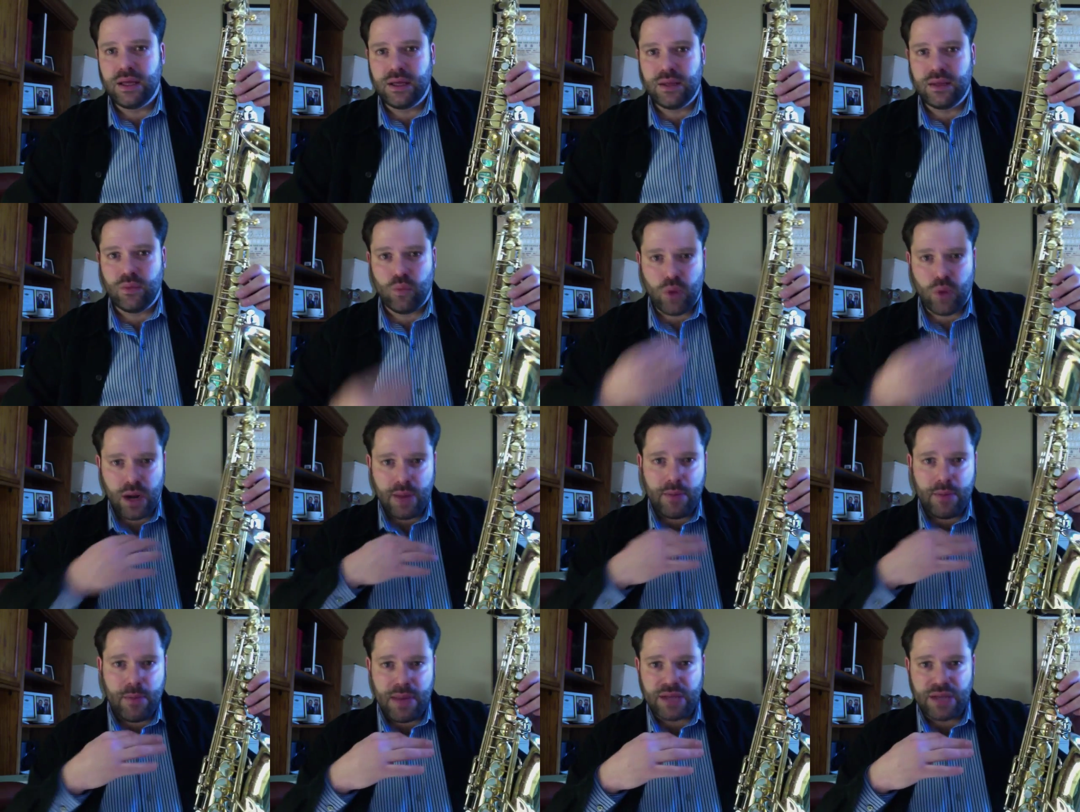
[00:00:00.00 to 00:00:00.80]
What
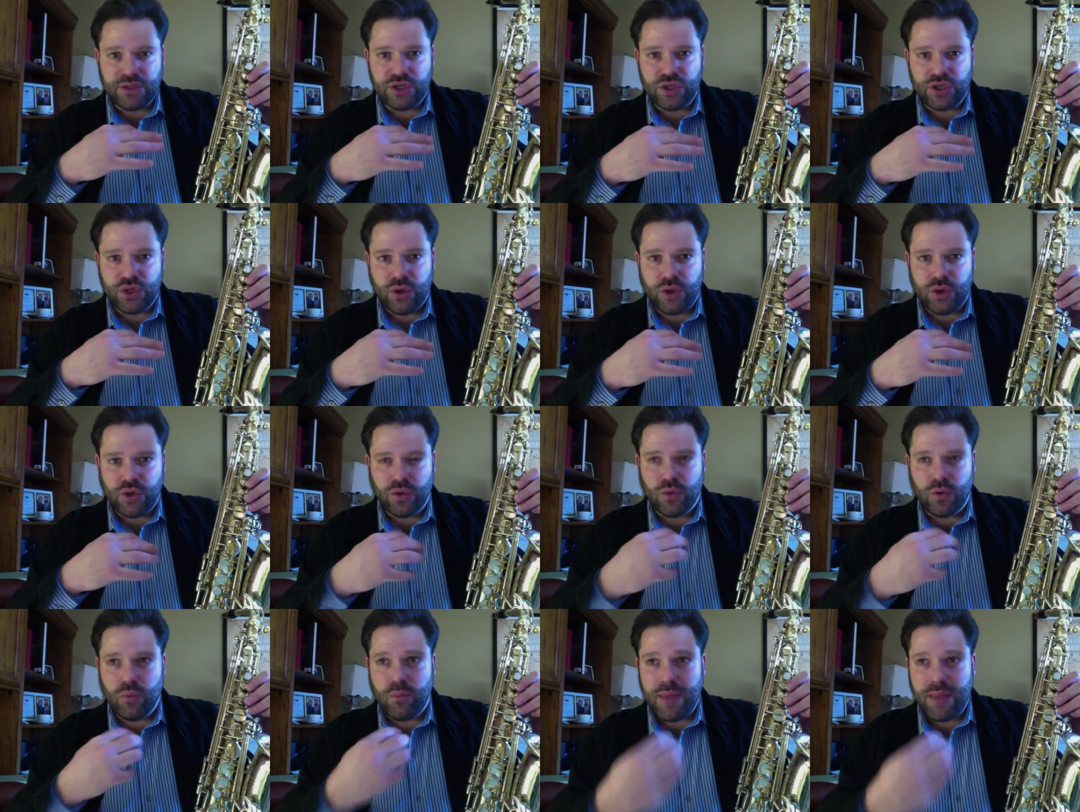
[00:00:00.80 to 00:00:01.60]
I'm about to show
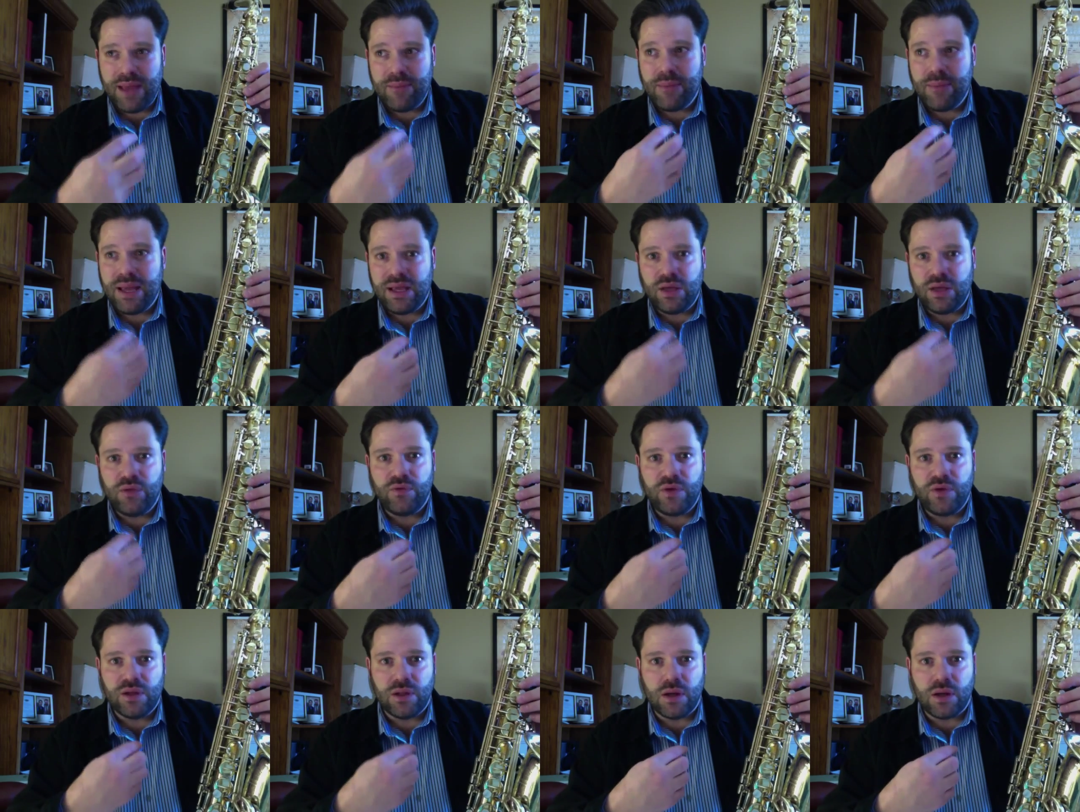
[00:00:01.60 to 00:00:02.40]
you may make you
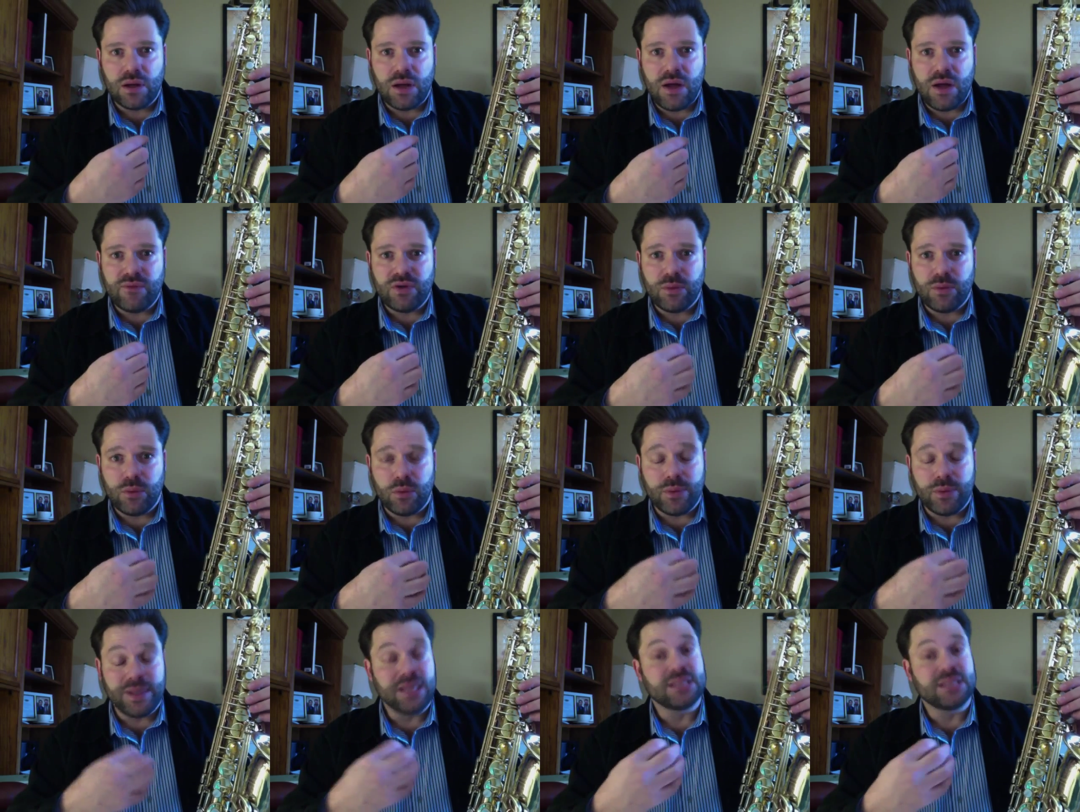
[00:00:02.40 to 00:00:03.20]
feel
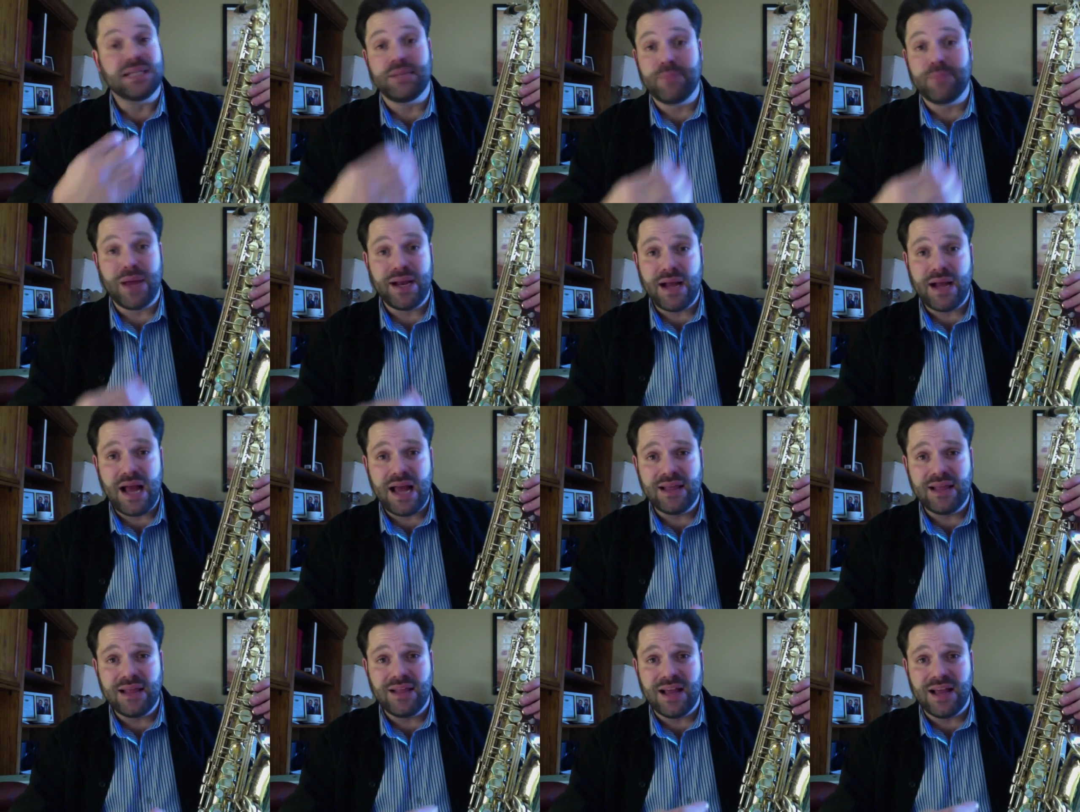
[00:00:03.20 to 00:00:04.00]
uncomfortable because it might
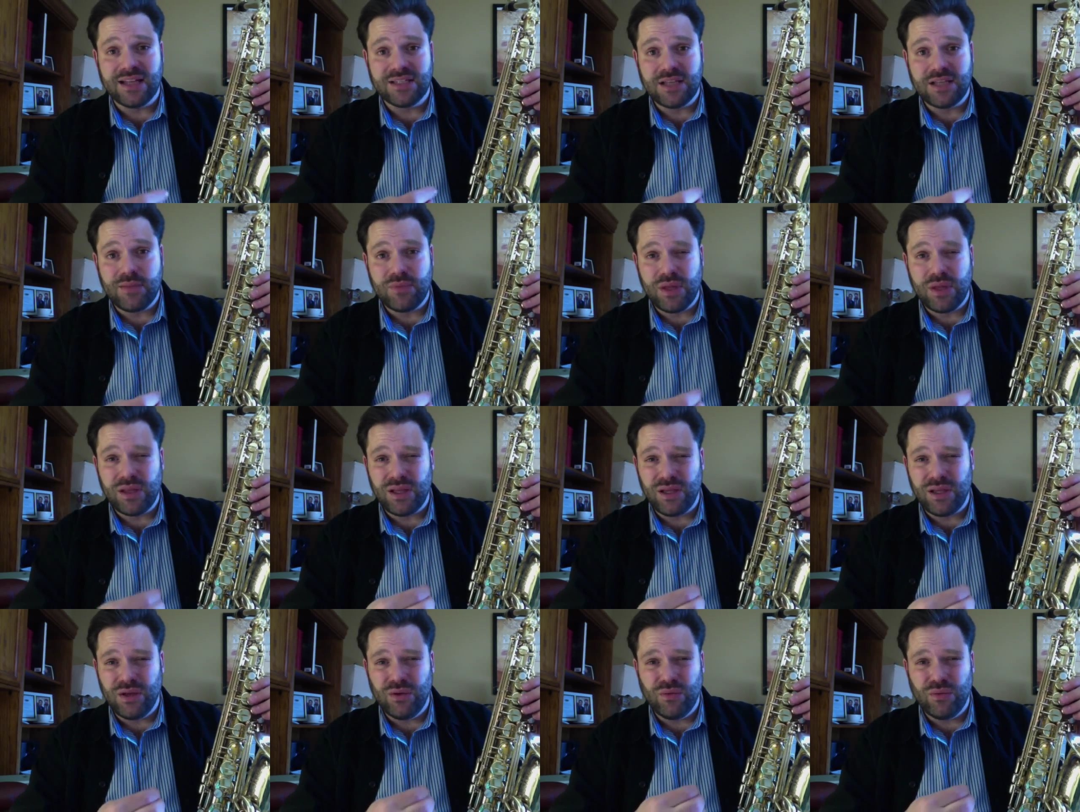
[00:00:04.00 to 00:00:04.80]
highlight something
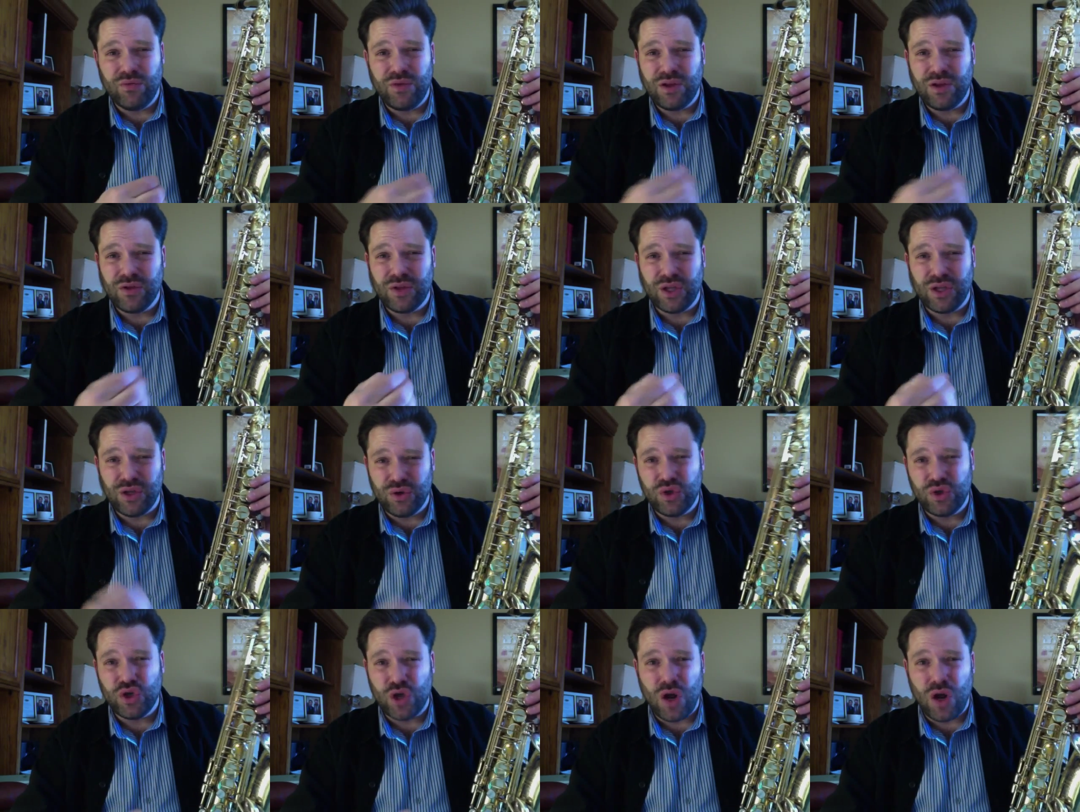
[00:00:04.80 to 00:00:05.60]
that you feel that you
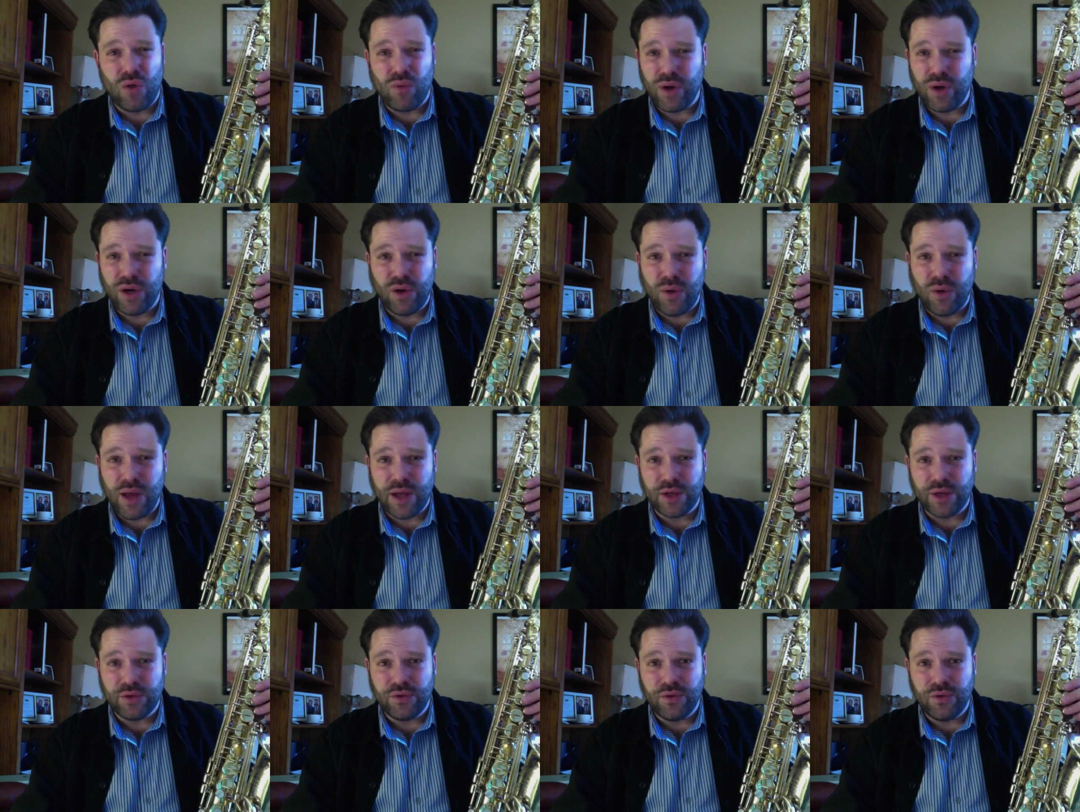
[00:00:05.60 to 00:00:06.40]
should already know how
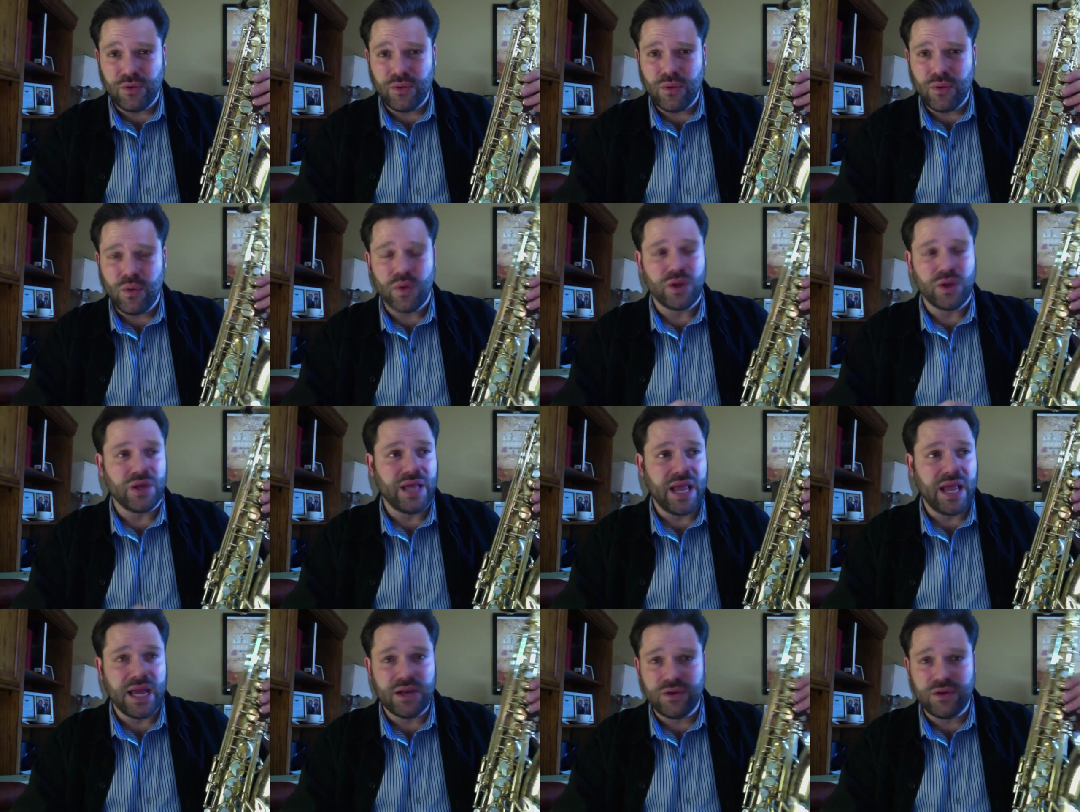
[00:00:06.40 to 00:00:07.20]
to do or you
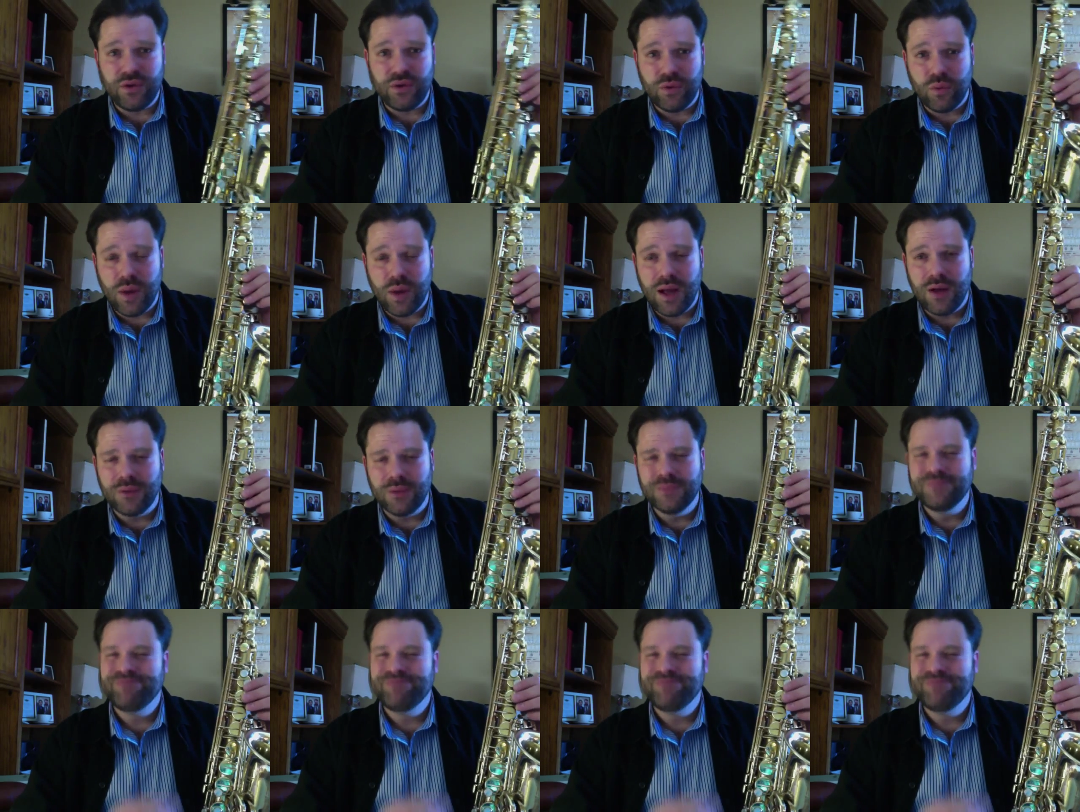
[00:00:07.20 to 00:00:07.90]
can't do well.